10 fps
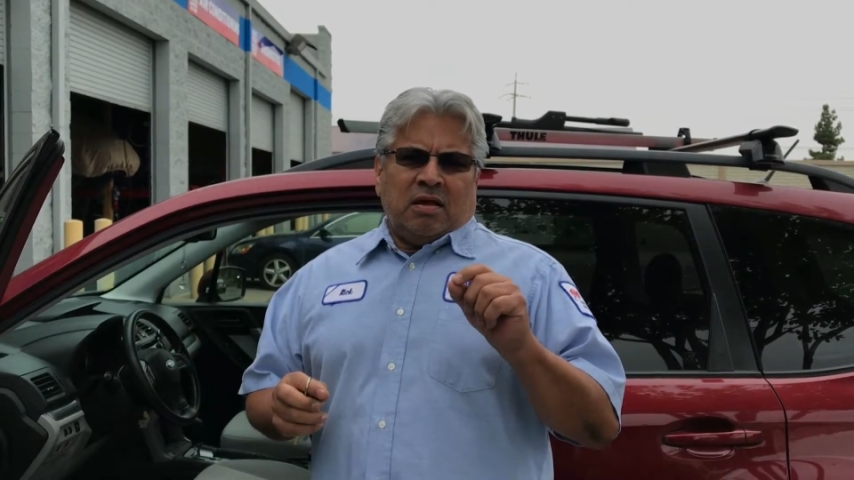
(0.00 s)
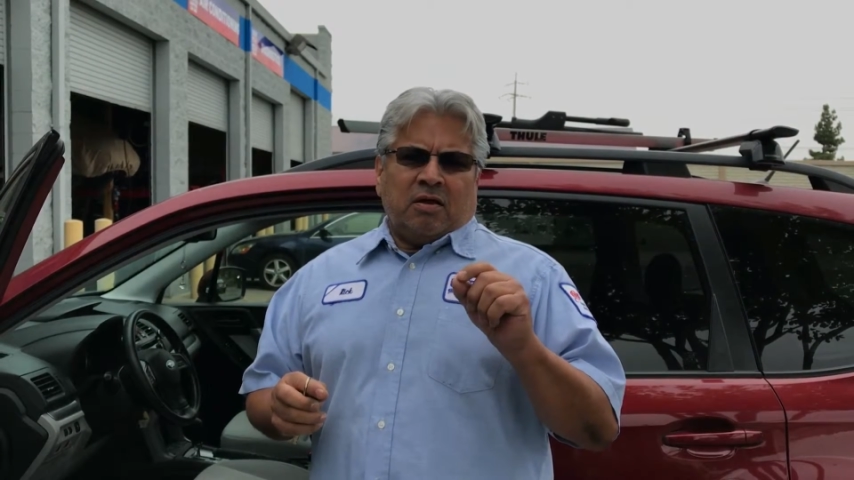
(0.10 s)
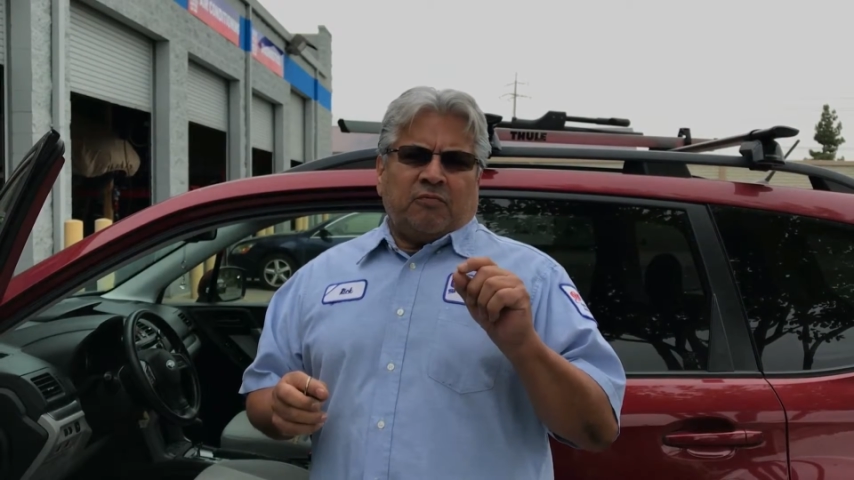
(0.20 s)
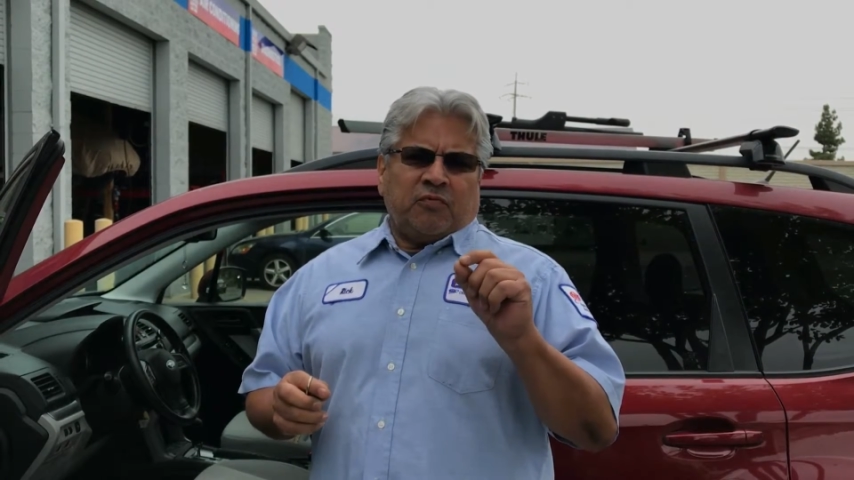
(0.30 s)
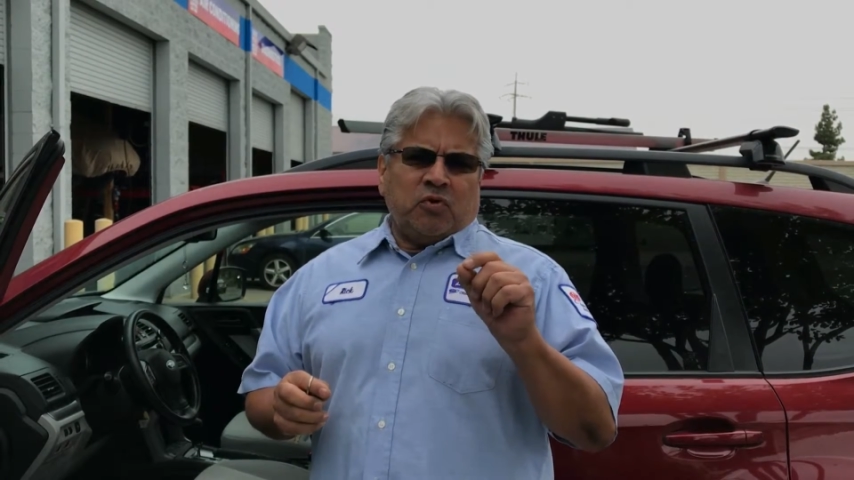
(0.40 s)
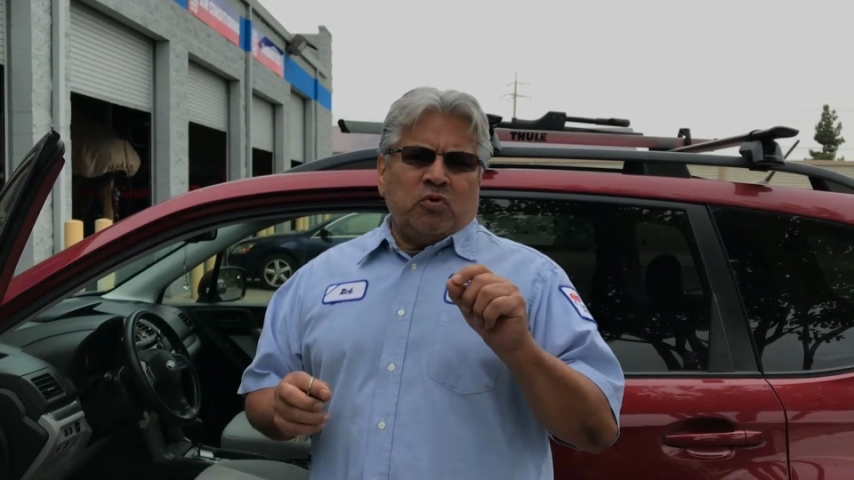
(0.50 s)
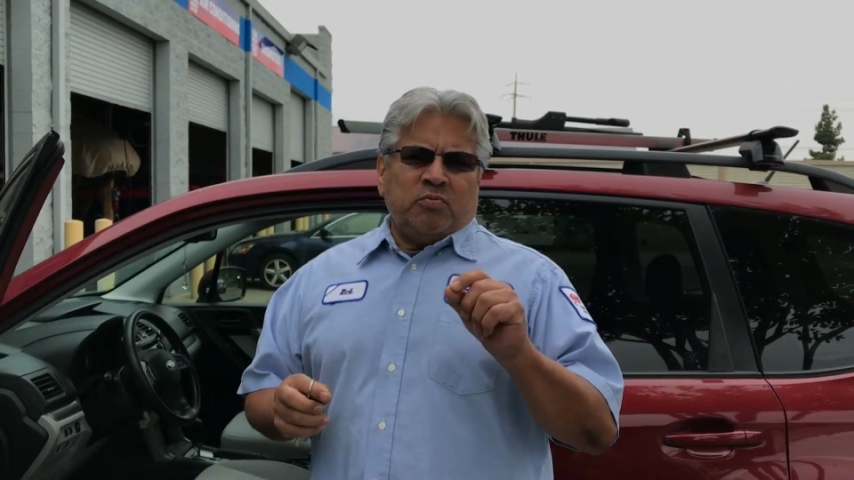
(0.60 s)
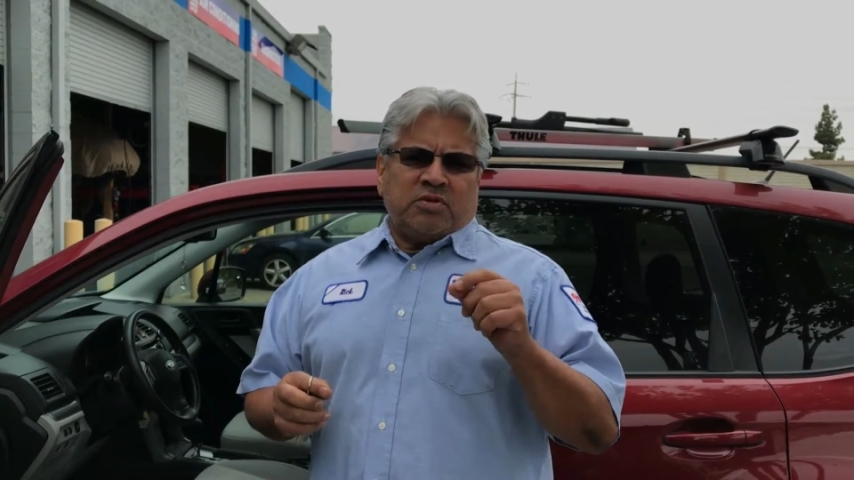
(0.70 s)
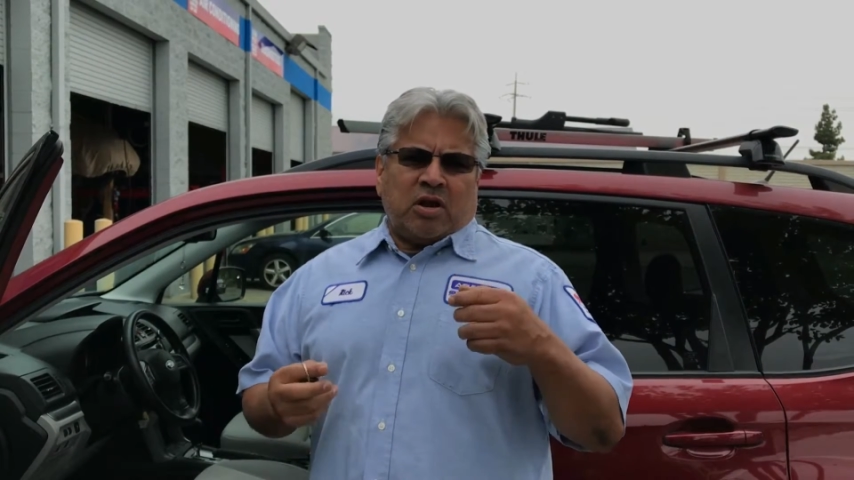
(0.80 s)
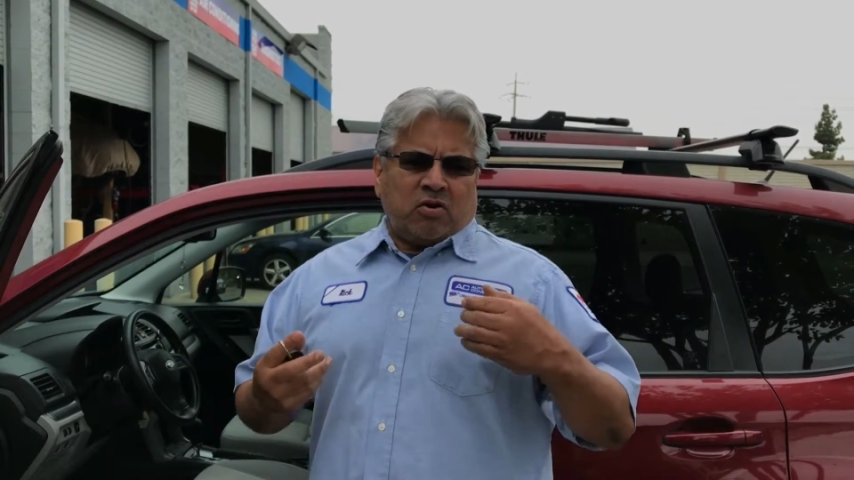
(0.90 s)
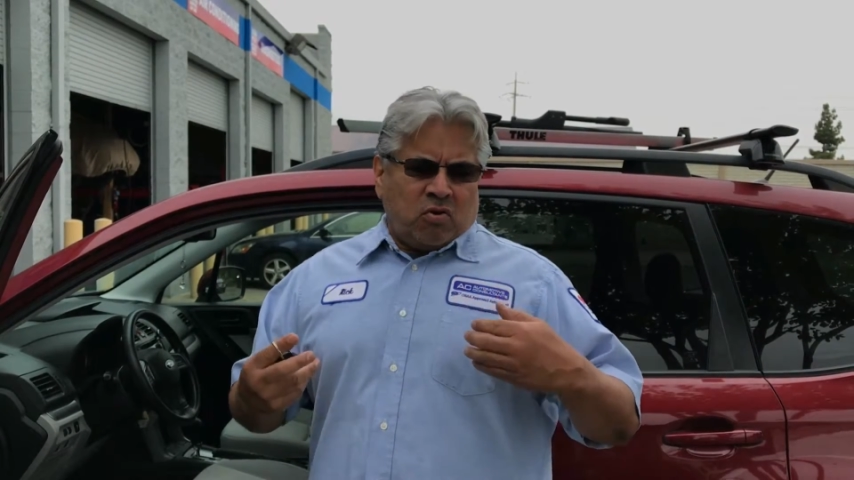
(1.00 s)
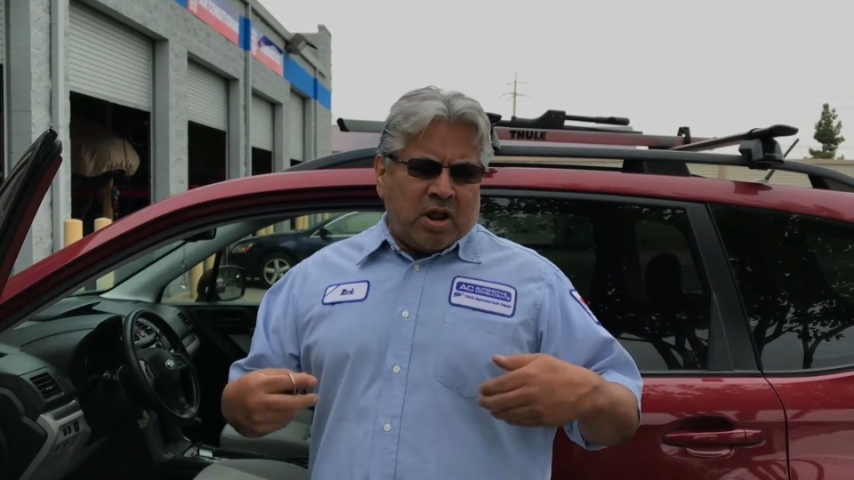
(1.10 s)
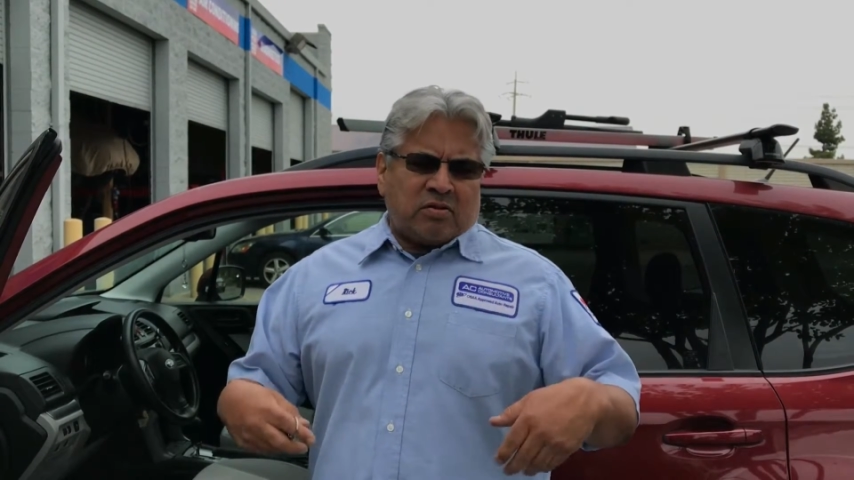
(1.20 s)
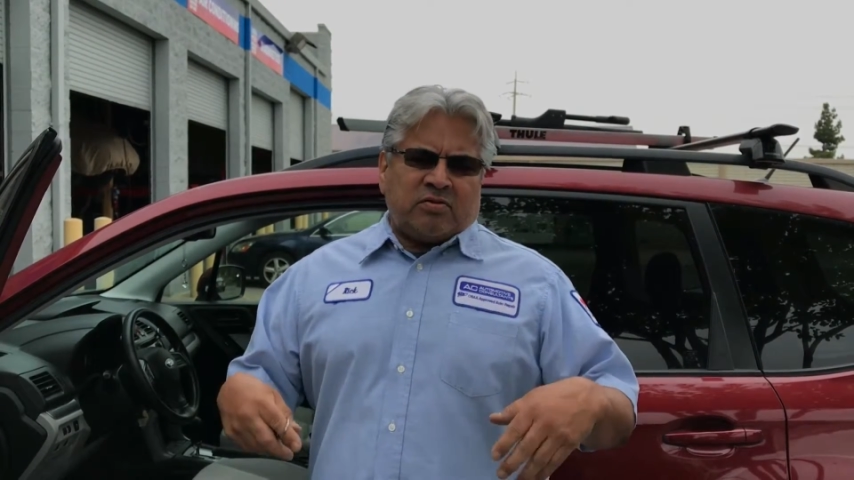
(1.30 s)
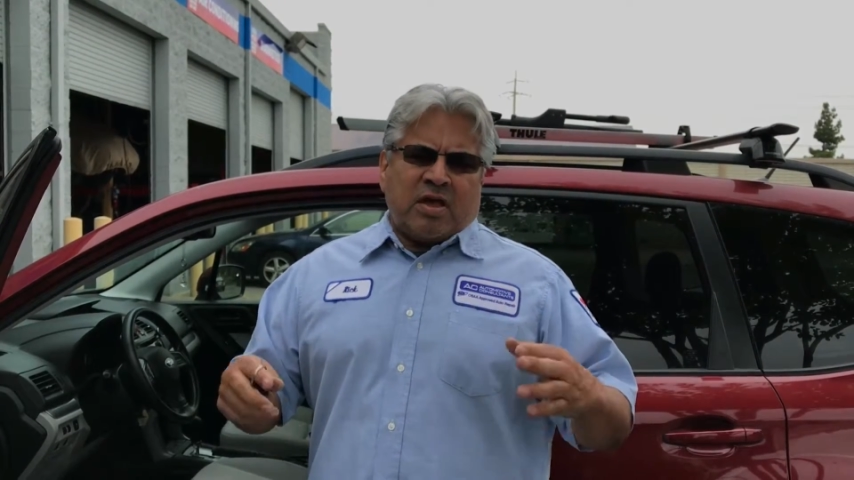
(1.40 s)
of fumes that are going
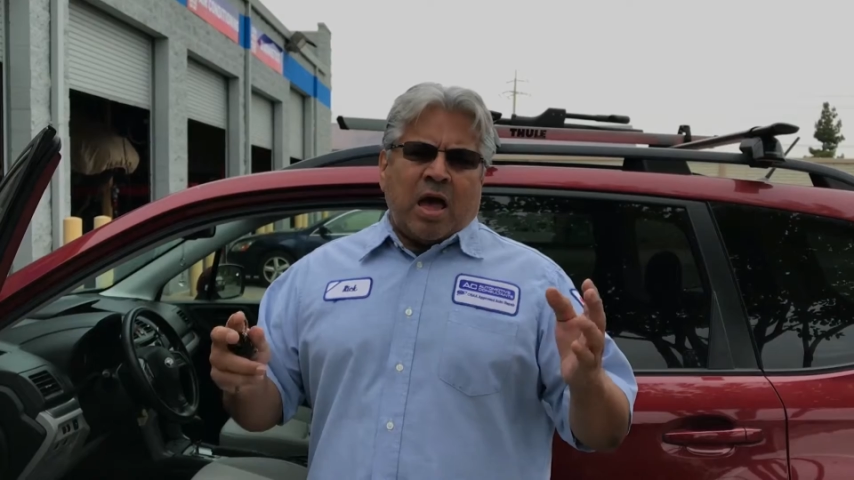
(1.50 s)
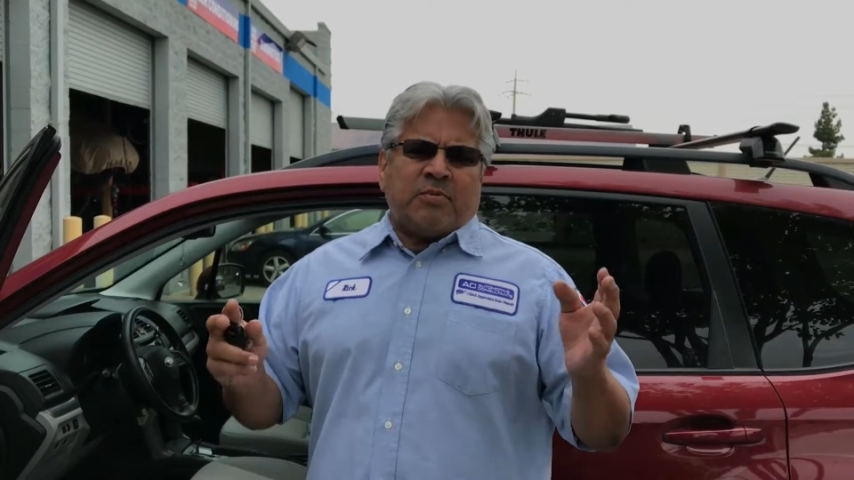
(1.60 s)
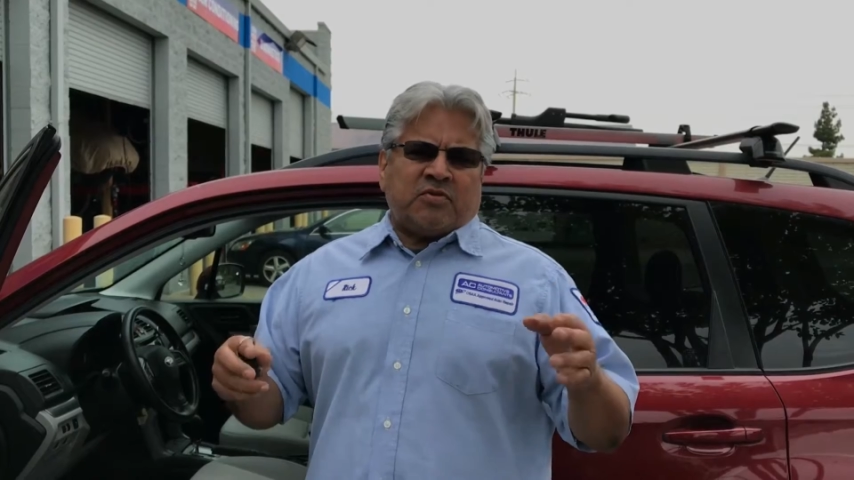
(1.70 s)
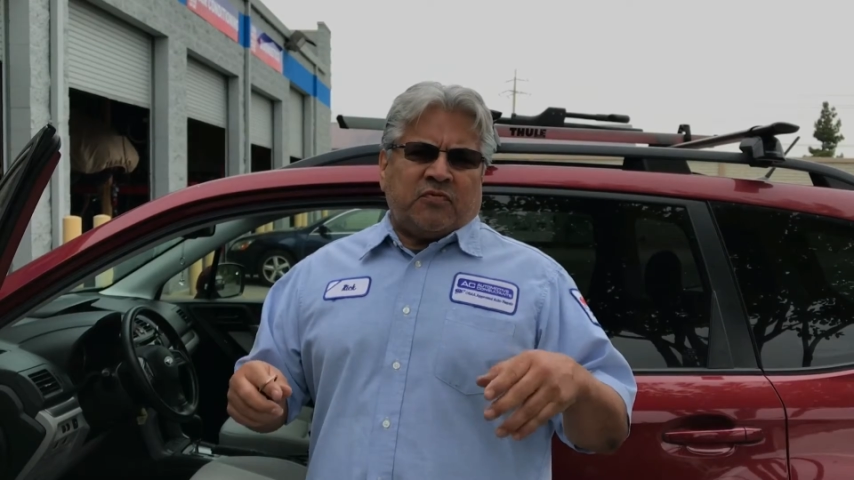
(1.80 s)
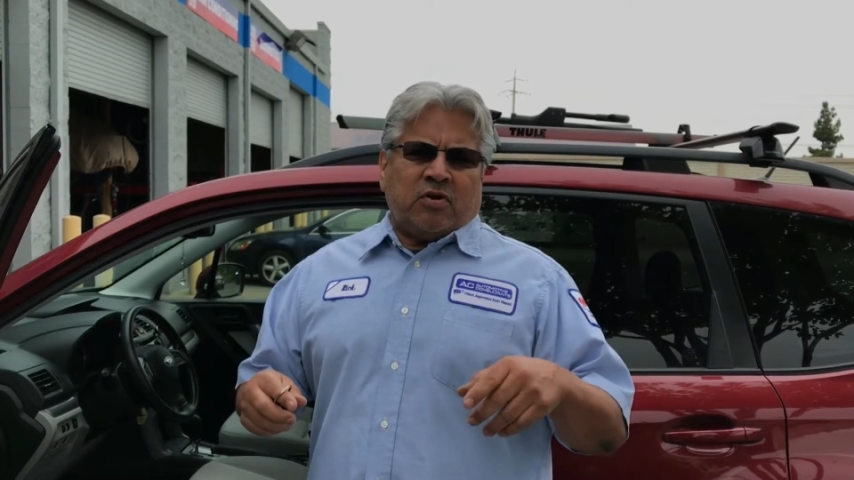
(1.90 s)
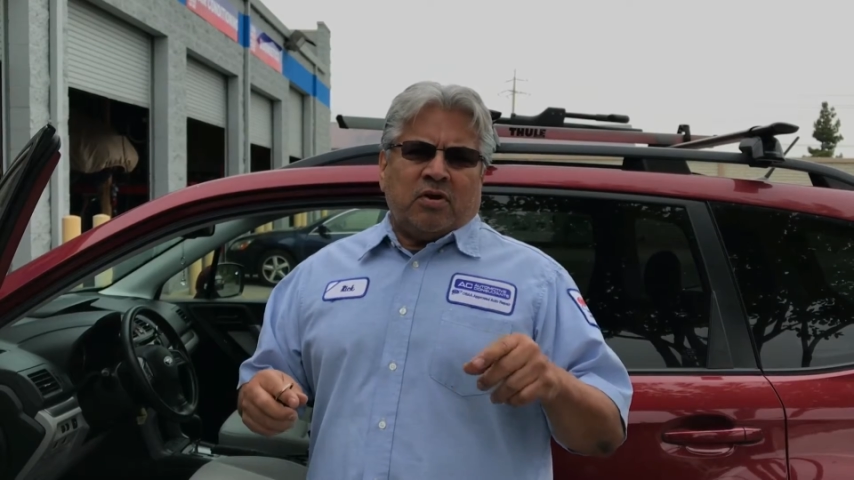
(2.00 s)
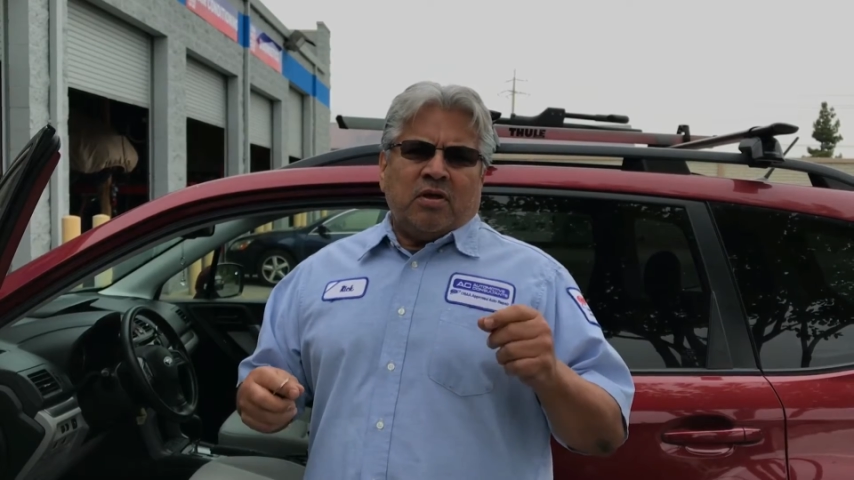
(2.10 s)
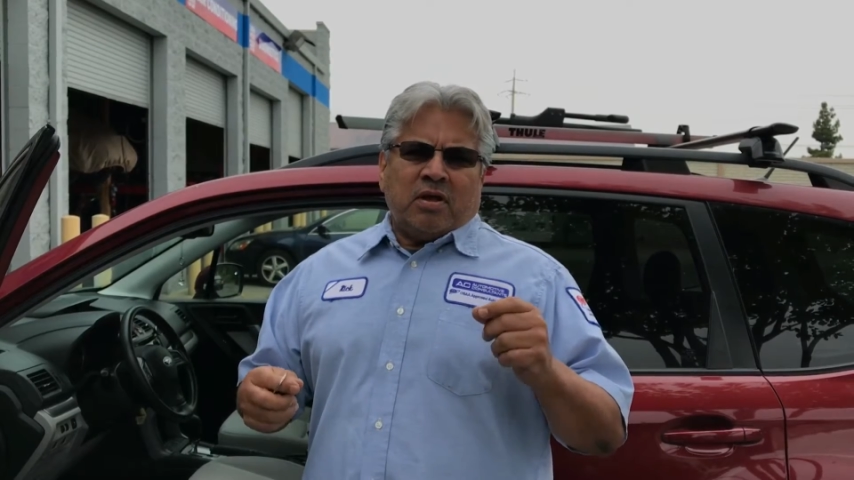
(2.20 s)
out to the atmosphere,